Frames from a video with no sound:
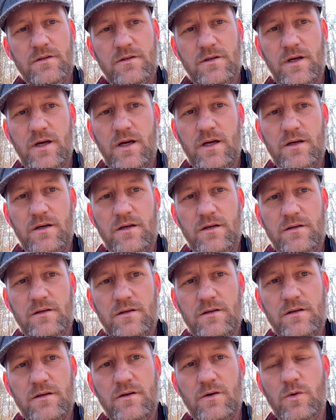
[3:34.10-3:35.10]
and
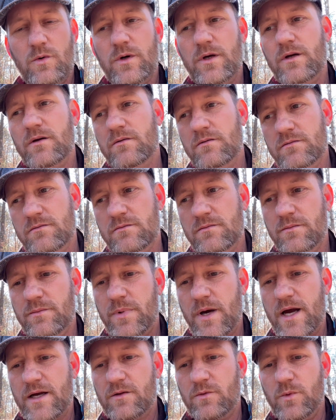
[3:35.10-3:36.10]
going
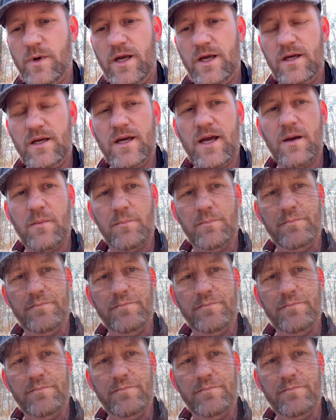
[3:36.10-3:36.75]
back the way he came.